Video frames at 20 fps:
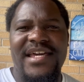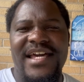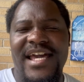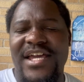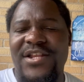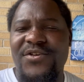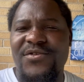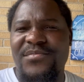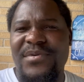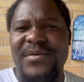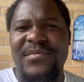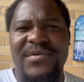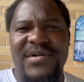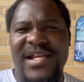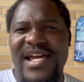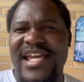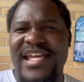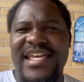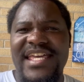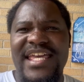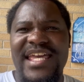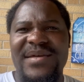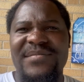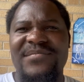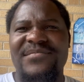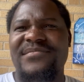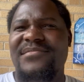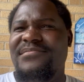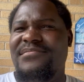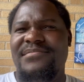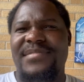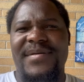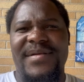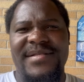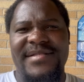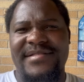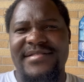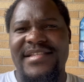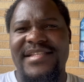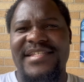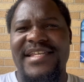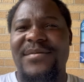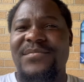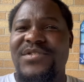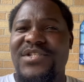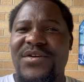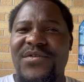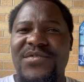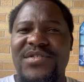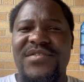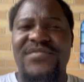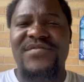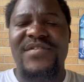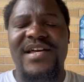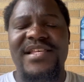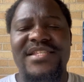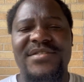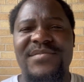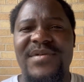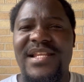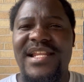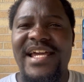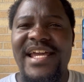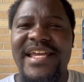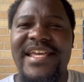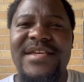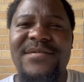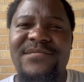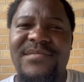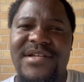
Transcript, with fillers: I know people like him some Chelsea fans may like him,